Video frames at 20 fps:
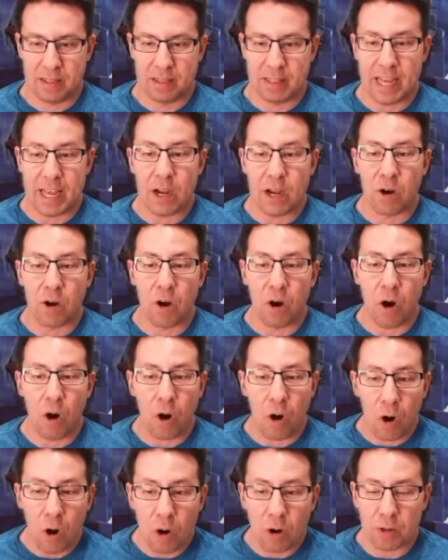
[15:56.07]
They are
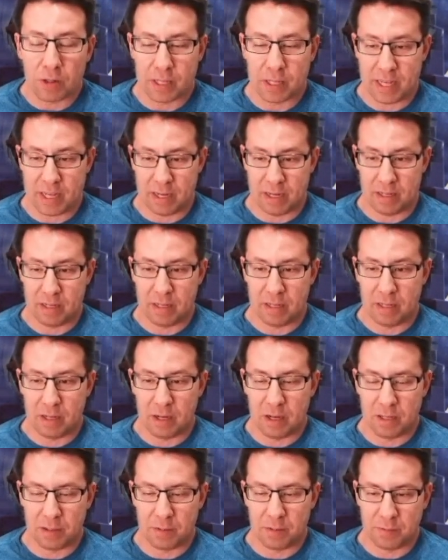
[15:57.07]
all in
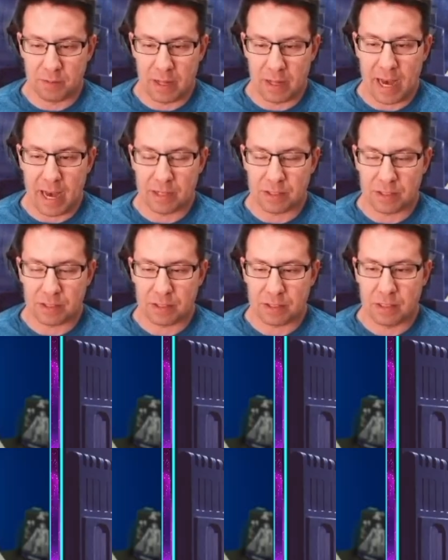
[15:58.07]
on the Flash.